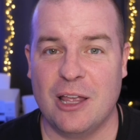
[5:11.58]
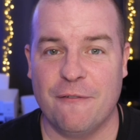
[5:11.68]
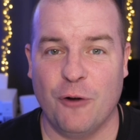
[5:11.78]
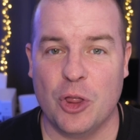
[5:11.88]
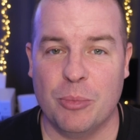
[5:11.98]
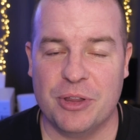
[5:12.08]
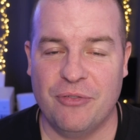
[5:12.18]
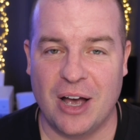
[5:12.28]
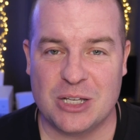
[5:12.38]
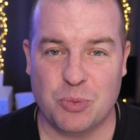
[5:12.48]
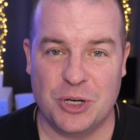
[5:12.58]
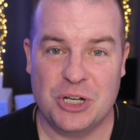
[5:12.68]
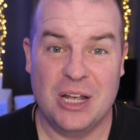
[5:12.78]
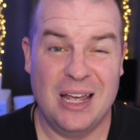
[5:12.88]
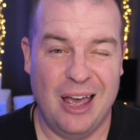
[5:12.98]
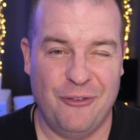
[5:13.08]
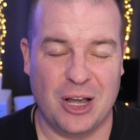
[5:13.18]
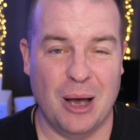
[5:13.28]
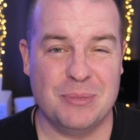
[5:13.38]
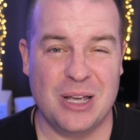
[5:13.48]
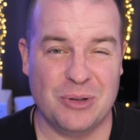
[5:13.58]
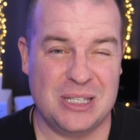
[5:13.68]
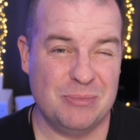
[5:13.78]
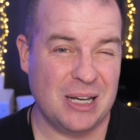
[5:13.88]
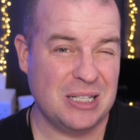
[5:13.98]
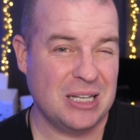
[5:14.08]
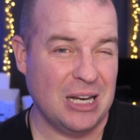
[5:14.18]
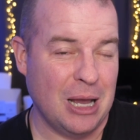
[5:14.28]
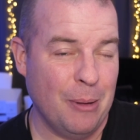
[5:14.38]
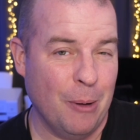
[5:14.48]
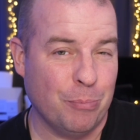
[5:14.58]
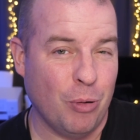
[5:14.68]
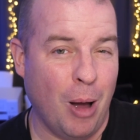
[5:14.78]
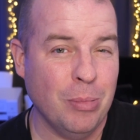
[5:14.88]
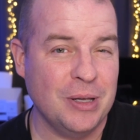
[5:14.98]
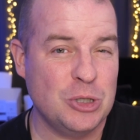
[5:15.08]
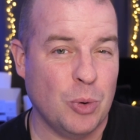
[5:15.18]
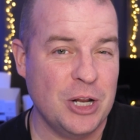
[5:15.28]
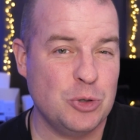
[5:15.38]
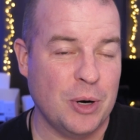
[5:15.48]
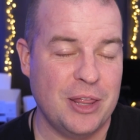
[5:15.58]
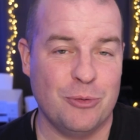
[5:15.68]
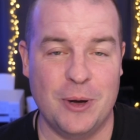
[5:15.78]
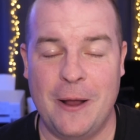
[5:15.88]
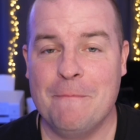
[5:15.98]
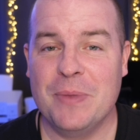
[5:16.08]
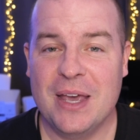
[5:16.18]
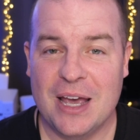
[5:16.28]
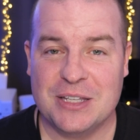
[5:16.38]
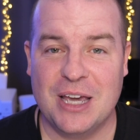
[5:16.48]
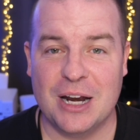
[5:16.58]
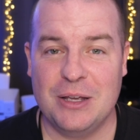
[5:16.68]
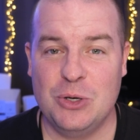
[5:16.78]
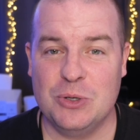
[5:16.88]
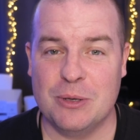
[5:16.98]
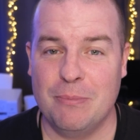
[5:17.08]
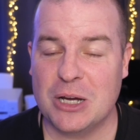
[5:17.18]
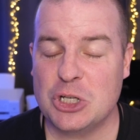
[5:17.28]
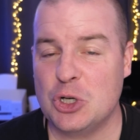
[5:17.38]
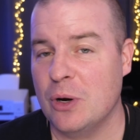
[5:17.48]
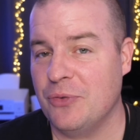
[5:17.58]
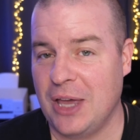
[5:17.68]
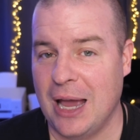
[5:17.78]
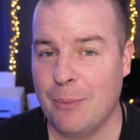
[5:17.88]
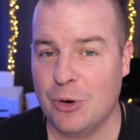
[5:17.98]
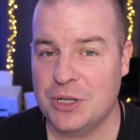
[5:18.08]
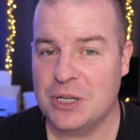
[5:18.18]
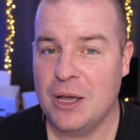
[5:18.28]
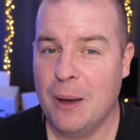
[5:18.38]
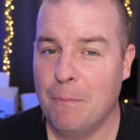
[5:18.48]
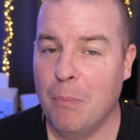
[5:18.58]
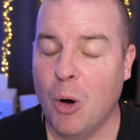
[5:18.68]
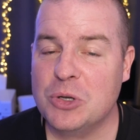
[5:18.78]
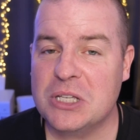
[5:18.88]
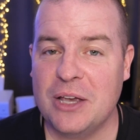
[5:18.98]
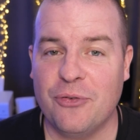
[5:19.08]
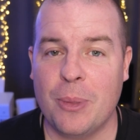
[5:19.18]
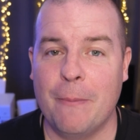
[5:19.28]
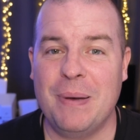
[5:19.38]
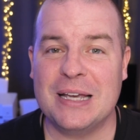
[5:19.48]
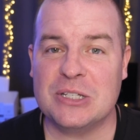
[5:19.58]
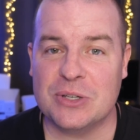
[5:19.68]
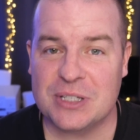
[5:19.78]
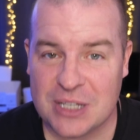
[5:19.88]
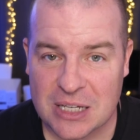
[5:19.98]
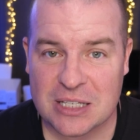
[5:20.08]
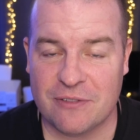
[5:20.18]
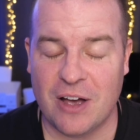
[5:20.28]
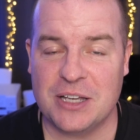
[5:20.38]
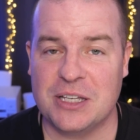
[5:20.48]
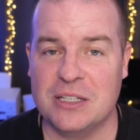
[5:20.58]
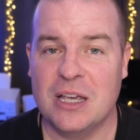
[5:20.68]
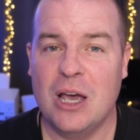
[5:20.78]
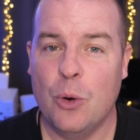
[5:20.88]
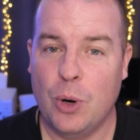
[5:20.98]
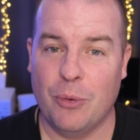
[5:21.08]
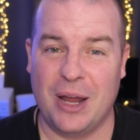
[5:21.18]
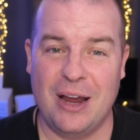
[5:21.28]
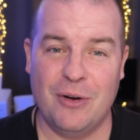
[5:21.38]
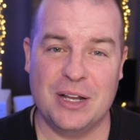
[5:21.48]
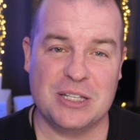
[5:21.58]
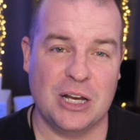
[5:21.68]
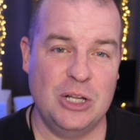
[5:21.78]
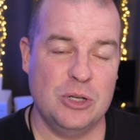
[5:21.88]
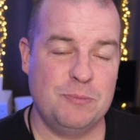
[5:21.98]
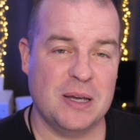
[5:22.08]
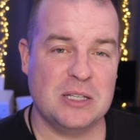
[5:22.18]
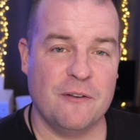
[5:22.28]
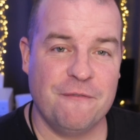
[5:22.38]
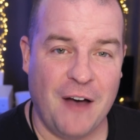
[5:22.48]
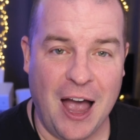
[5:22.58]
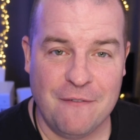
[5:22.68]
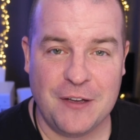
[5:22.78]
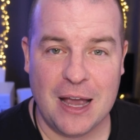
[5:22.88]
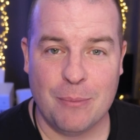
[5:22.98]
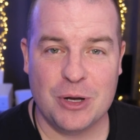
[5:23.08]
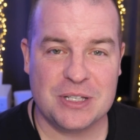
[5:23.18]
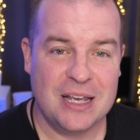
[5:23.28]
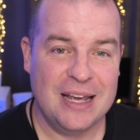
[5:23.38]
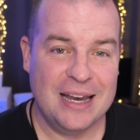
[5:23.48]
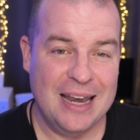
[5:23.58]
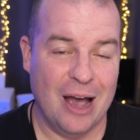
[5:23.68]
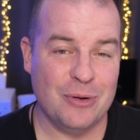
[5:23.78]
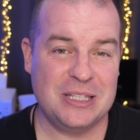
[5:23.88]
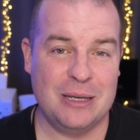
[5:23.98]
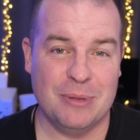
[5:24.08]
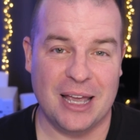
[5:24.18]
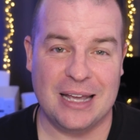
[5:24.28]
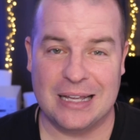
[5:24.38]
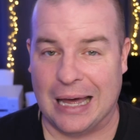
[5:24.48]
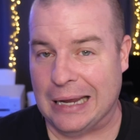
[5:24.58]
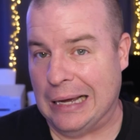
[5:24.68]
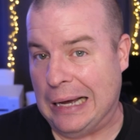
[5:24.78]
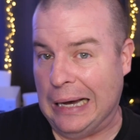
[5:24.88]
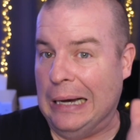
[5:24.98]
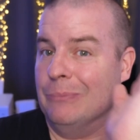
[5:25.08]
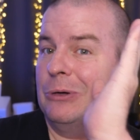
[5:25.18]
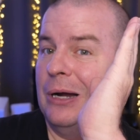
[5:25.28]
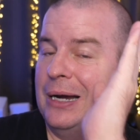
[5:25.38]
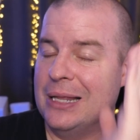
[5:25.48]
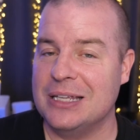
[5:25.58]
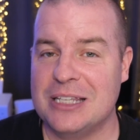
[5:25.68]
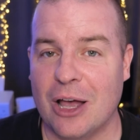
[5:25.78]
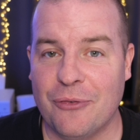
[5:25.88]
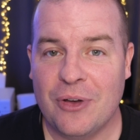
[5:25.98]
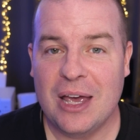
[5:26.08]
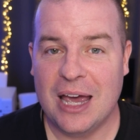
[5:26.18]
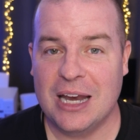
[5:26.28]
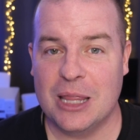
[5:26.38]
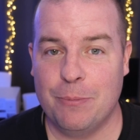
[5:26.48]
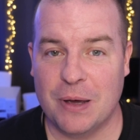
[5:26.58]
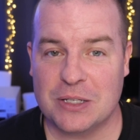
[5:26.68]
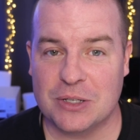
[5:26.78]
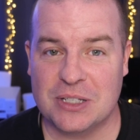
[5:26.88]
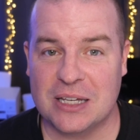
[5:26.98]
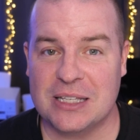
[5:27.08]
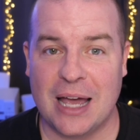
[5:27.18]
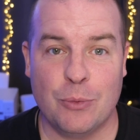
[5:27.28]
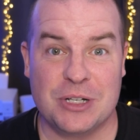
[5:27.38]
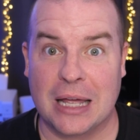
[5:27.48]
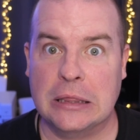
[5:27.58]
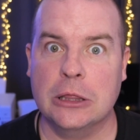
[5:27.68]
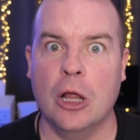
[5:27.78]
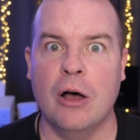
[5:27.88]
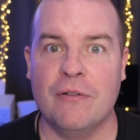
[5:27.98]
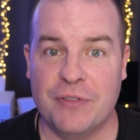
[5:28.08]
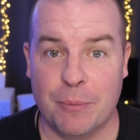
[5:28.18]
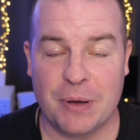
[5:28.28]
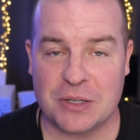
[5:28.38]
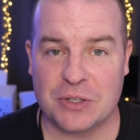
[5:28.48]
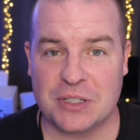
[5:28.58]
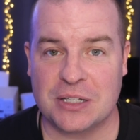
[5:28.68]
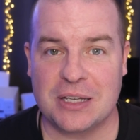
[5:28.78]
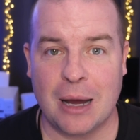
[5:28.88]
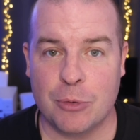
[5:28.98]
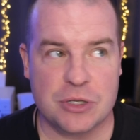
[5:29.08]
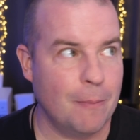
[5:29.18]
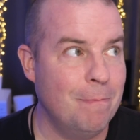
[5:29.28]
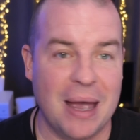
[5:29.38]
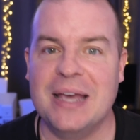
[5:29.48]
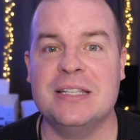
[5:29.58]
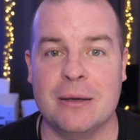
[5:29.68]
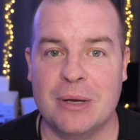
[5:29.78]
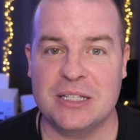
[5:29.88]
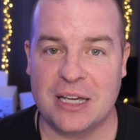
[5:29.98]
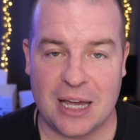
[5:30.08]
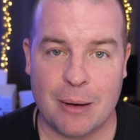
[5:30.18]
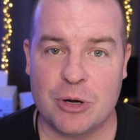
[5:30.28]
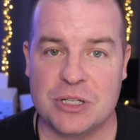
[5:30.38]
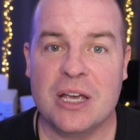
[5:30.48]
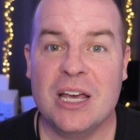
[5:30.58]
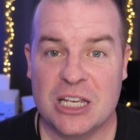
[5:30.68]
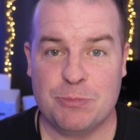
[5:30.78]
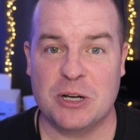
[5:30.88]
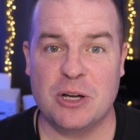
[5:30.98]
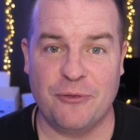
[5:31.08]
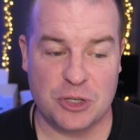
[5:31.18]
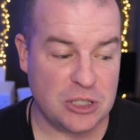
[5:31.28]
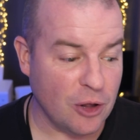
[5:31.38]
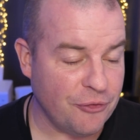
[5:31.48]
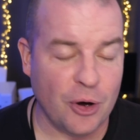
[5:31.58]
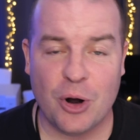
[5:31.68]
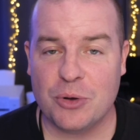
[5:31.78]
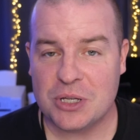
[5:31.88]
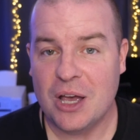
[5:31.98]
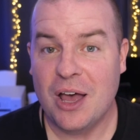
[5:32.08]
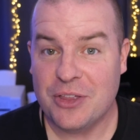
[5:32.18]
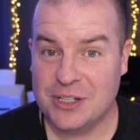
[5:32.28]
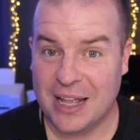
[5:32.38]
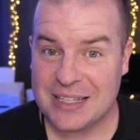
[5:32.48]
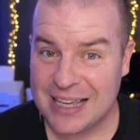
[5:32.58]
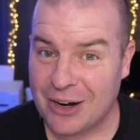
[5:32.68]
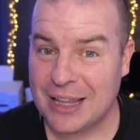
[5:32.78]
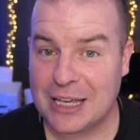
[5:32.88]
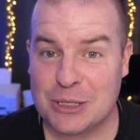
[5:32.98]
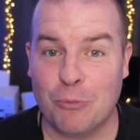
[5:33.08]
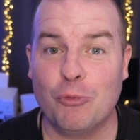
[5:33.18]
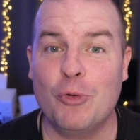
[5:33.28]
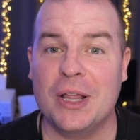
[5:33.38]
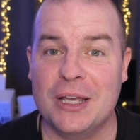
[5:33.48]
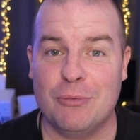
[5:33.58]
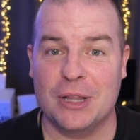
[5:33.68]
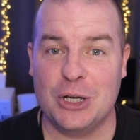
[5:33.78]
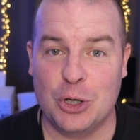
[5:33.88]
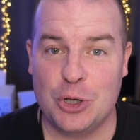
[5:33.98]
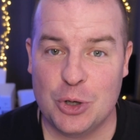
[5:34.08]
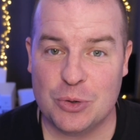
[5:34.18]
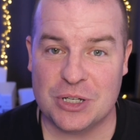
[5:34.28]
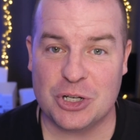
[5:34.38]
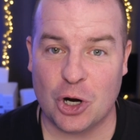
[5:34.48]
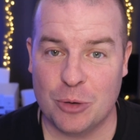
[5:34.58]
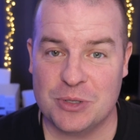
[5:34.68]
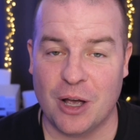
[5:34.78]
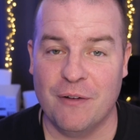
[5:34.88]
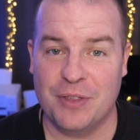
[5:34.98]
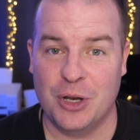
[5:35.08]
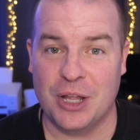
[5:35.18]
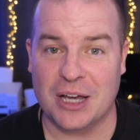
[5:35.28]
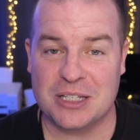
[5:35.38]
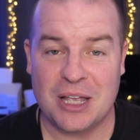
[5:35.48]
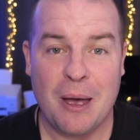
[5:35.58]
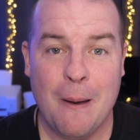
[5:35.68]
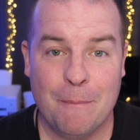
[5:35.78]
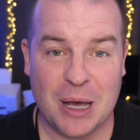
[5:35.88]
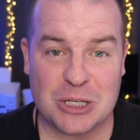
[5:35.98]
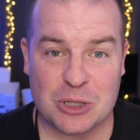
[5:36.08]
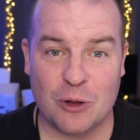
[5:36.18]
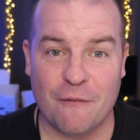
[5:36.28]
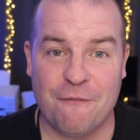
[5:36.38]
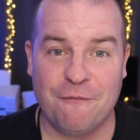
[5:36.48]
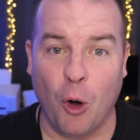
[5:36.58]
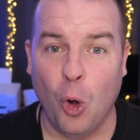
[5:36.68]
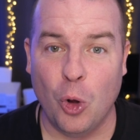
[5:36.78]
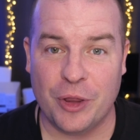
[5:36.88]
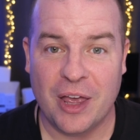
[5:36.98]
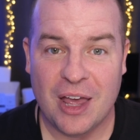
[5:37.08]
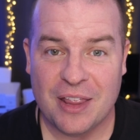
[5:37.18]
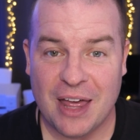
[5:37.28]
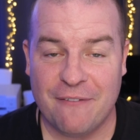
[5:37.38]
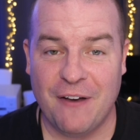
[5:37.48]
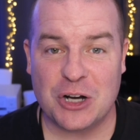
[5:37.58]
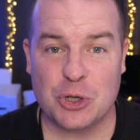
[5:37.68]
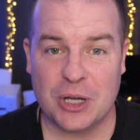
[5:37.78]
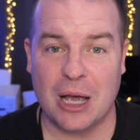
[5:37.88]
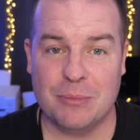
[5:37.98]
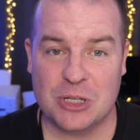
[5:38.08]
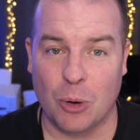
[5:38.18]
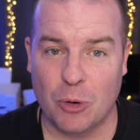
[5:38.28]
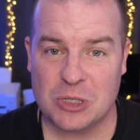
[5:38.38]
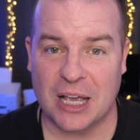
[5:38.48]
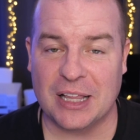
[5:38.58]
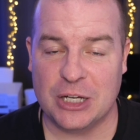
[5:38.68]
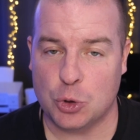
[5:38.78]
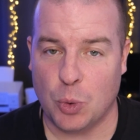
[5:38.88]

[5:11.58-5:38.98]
their foldable device, which if it comes out, seems like it's gonna come out in probably 2023, is gonna use a mixture of cameras mostly from the Pixel 6 devices. We were hearing it's going to use Pixel 5 cameras. Now it seemed like it kind of upgraded itself into the Pixel 6 line, which I love the Pixel 6 cameras. Amazing, amazing cameras, especially for still photos. So that sounded like some really, really good news in terms of the next Pixel Fold that eventually comes out most likely in